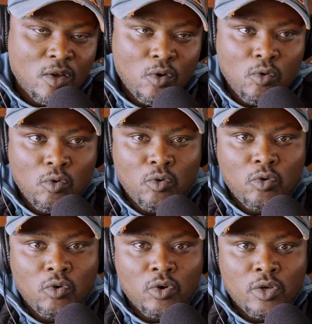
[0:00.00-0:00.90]

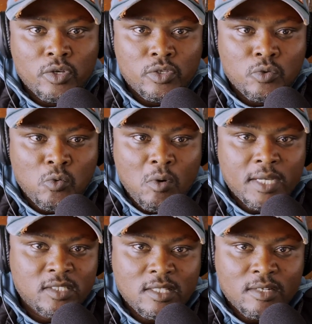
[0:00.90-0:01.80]
Or you
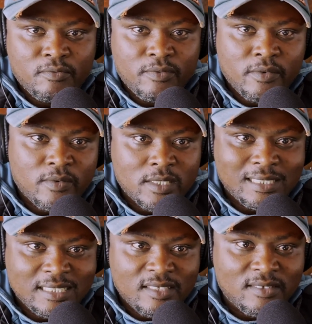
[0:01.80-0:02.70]
watch that favorite
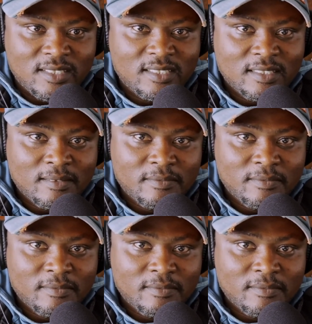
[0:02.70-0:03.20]
series.